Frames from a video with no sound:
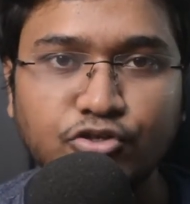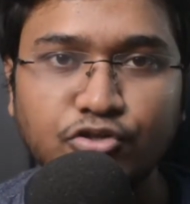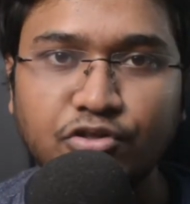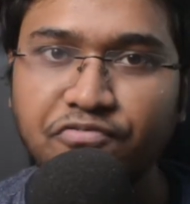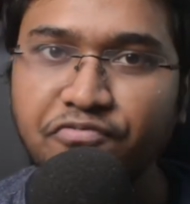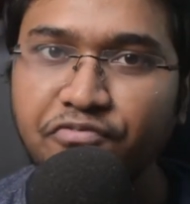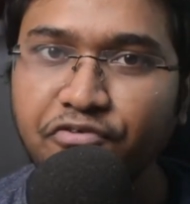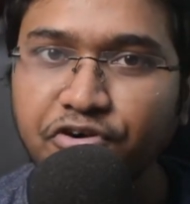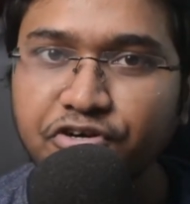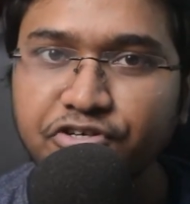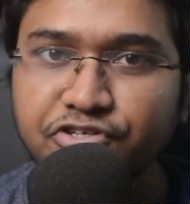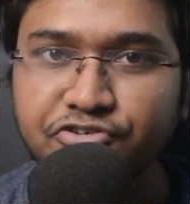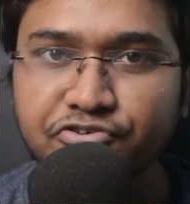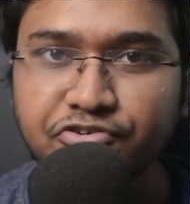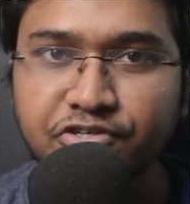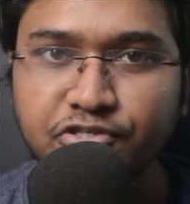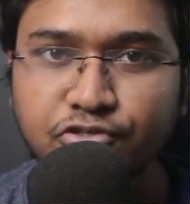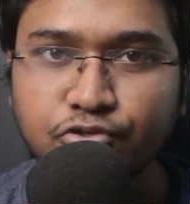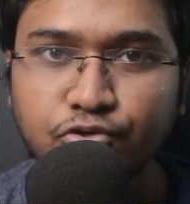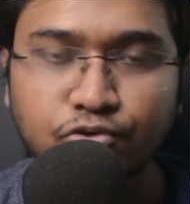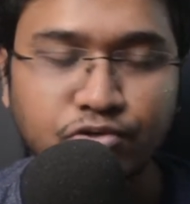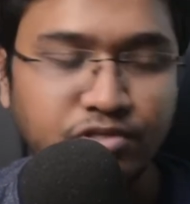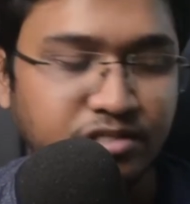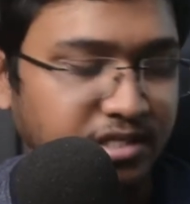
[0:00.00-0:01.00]
So the first
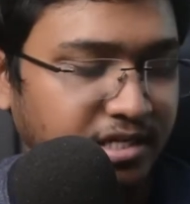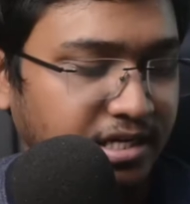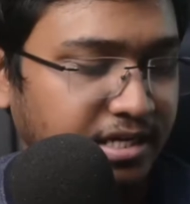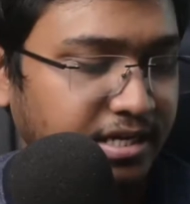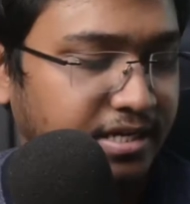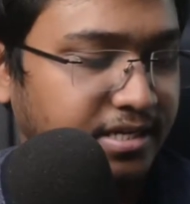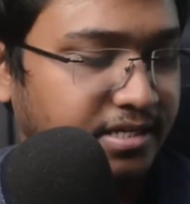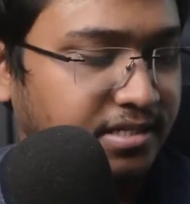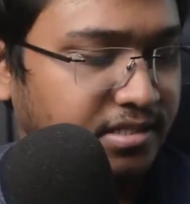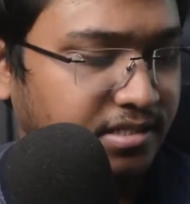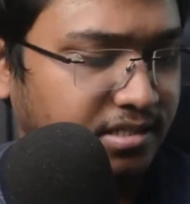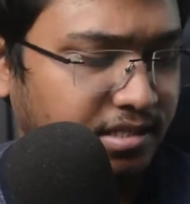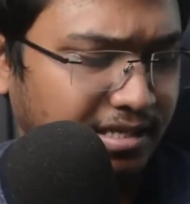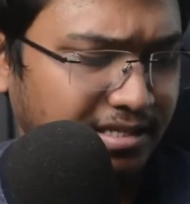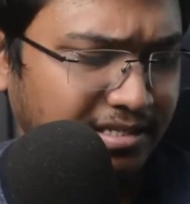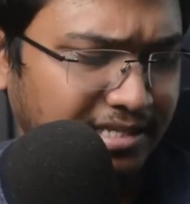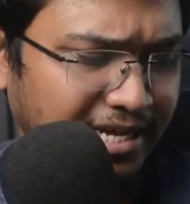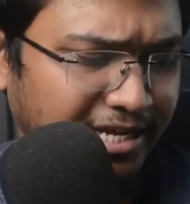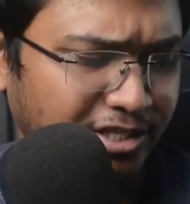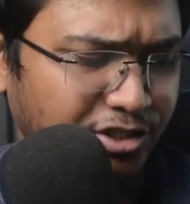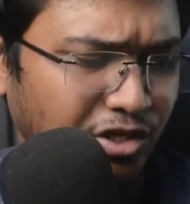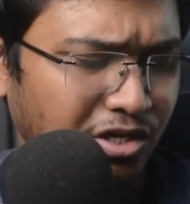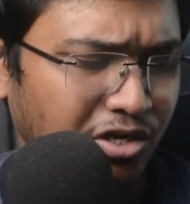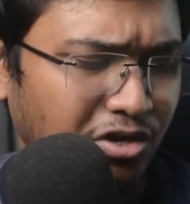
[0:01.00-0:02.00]
resource is
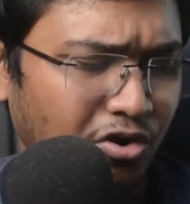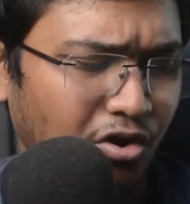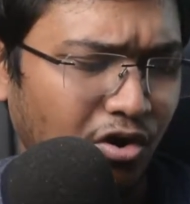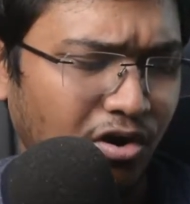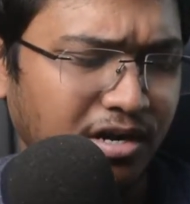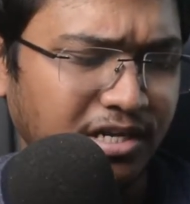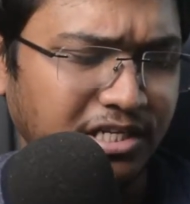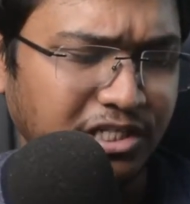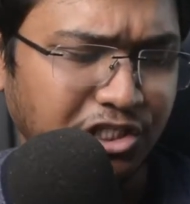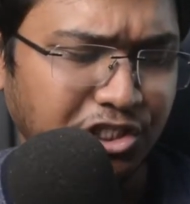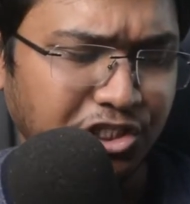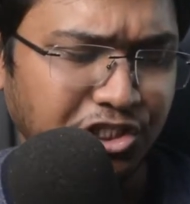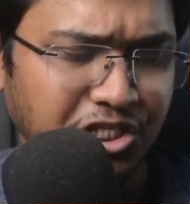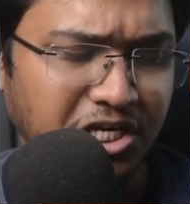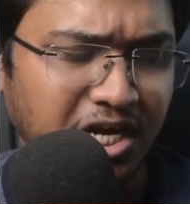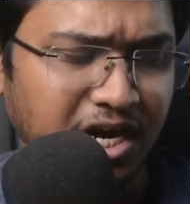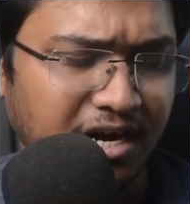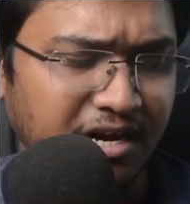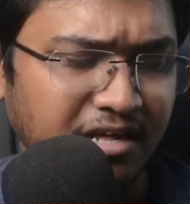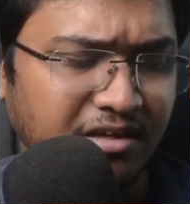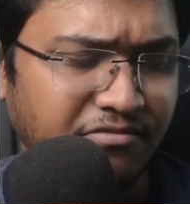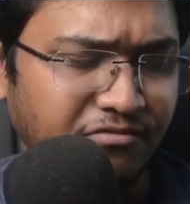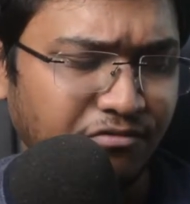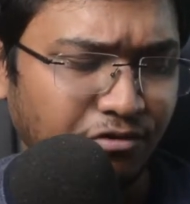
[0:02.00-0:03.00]
actually called
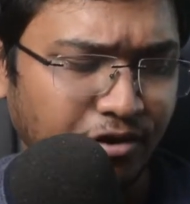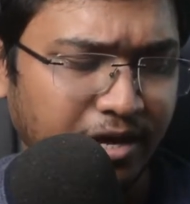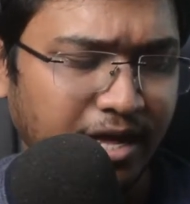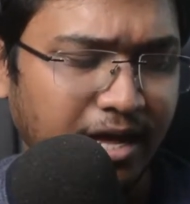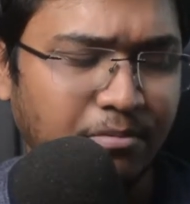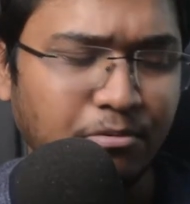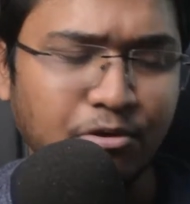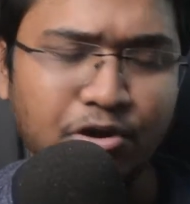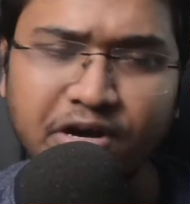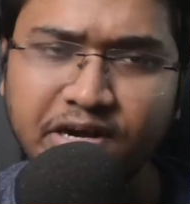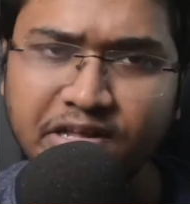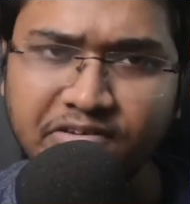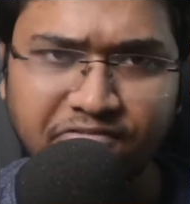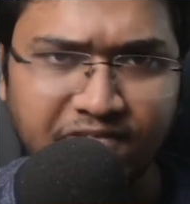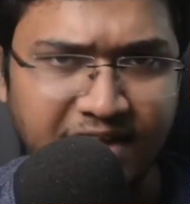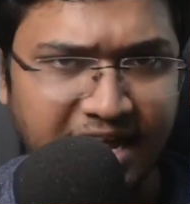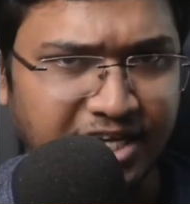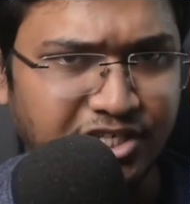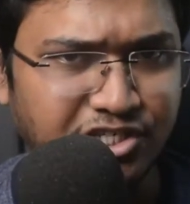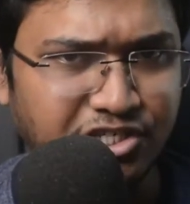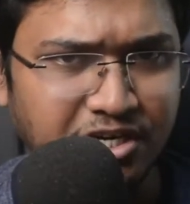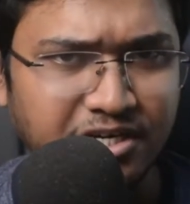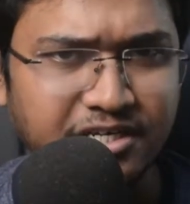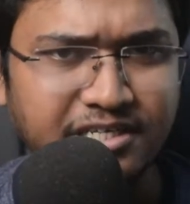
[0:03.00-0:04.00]
GRE Vocabulary
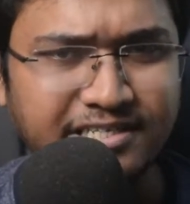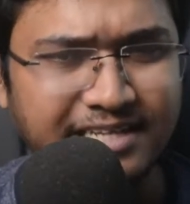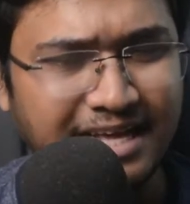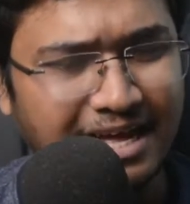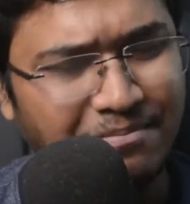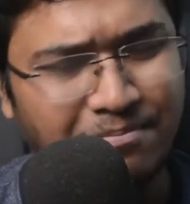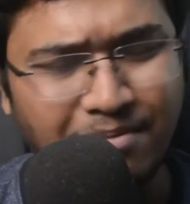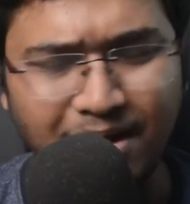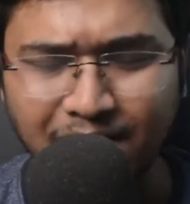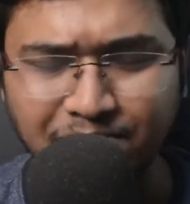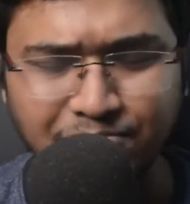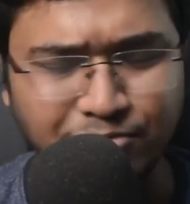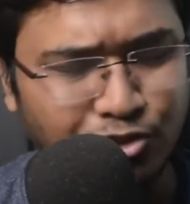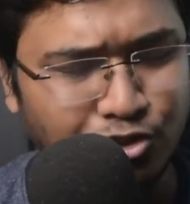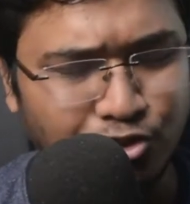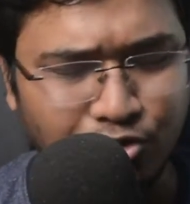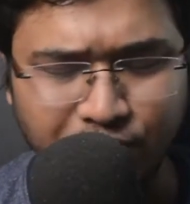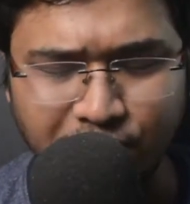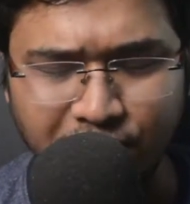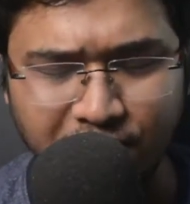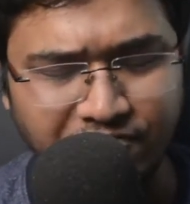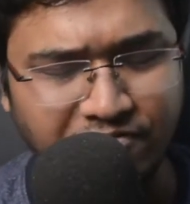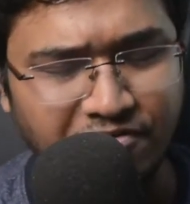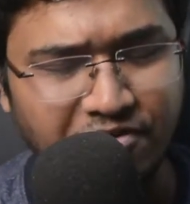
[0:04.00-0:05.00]
Flashcards app. I'm
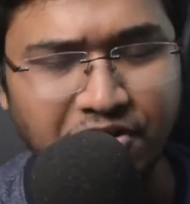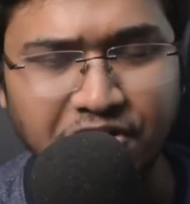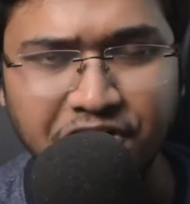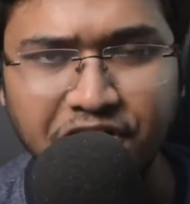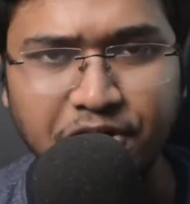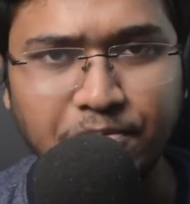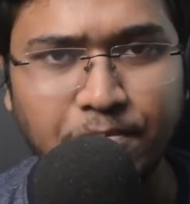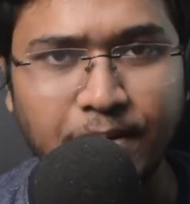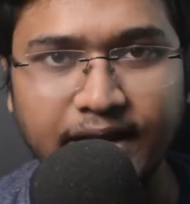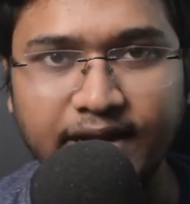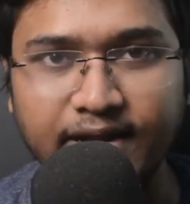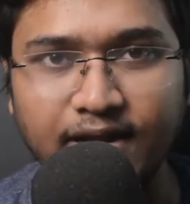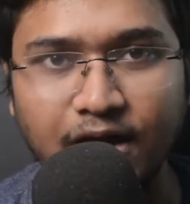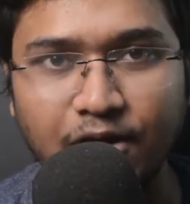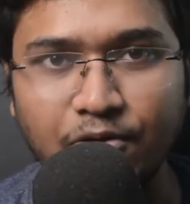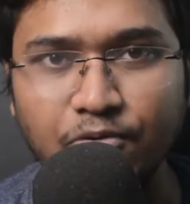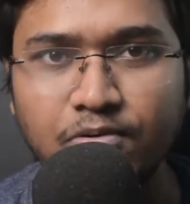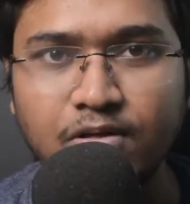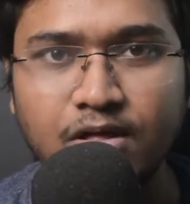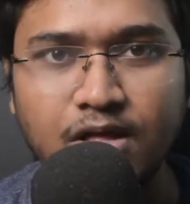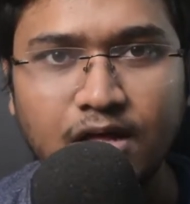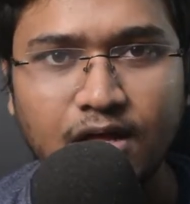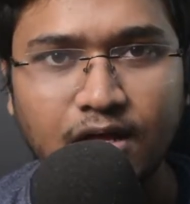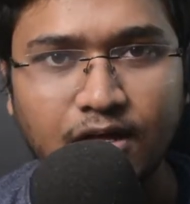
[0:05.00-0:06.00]
sure you have heard it by
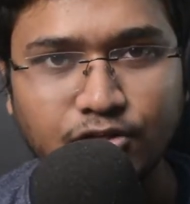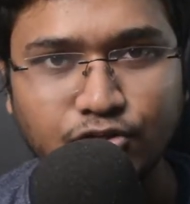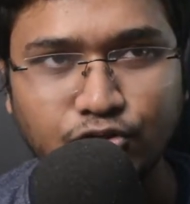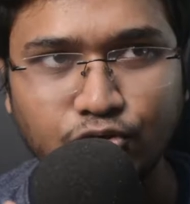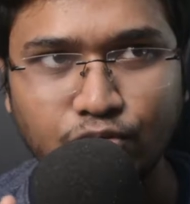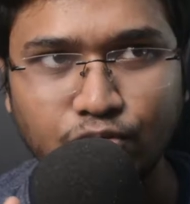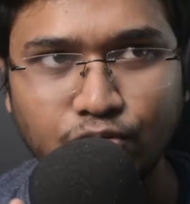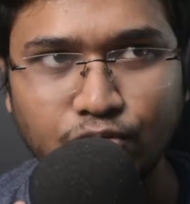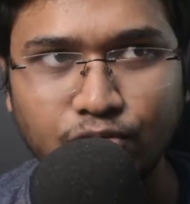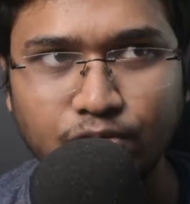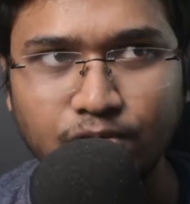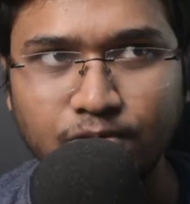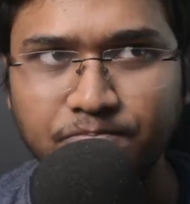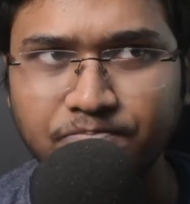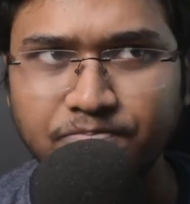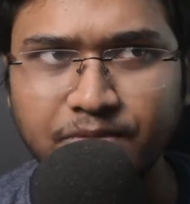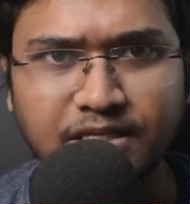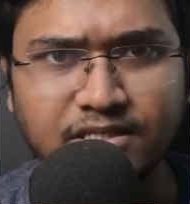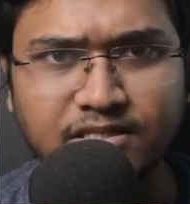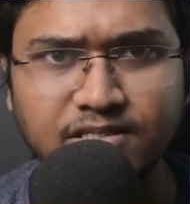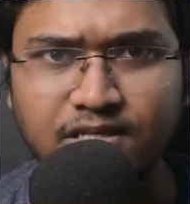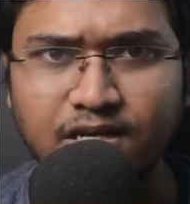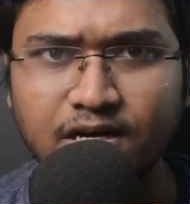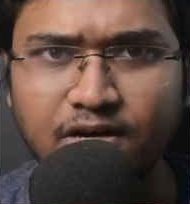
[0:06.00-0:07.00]
now. So
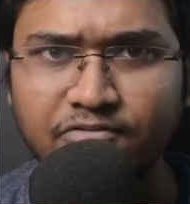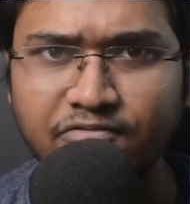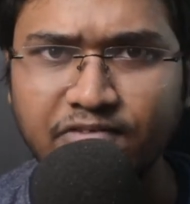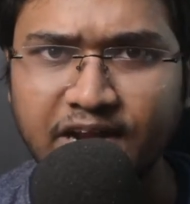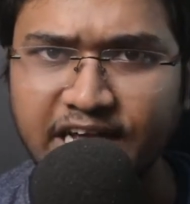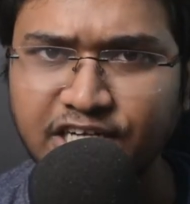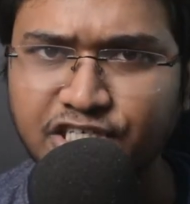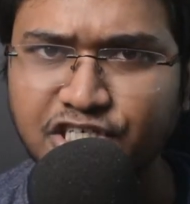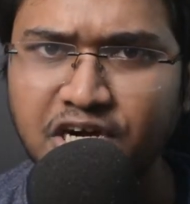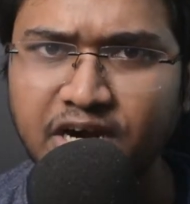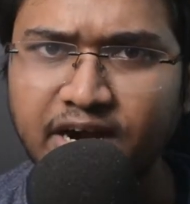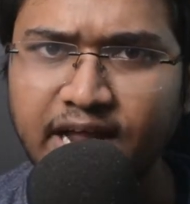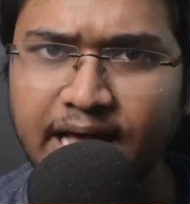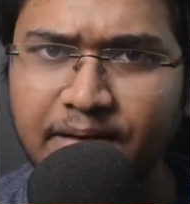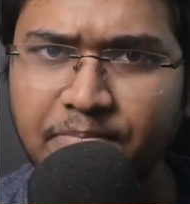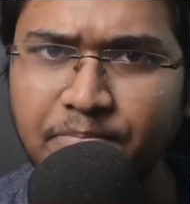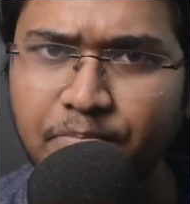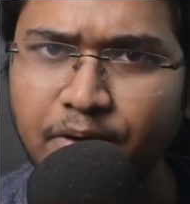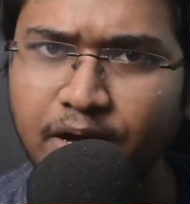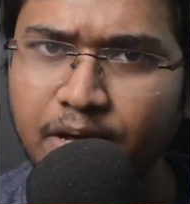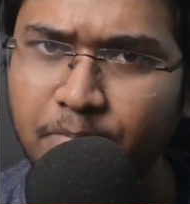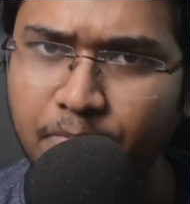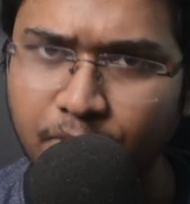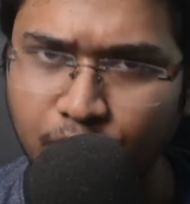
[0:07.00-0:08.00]
it's a flashcard
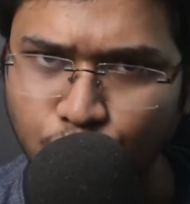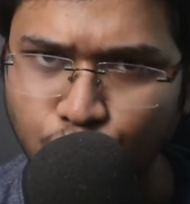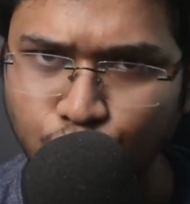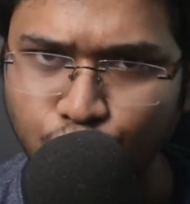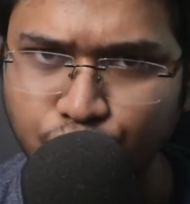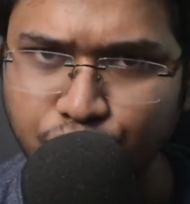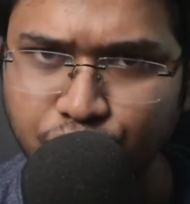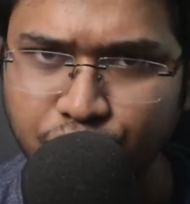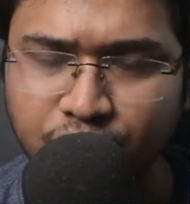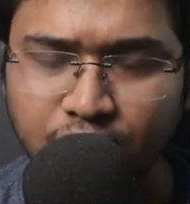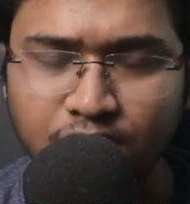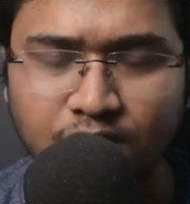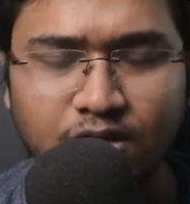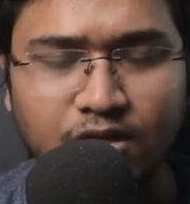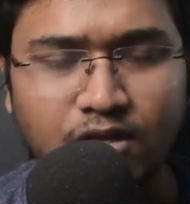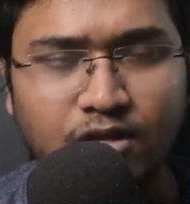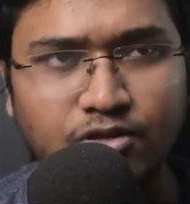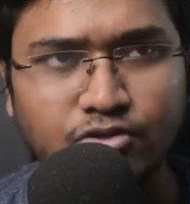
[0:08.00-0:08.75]
app by Magoosh.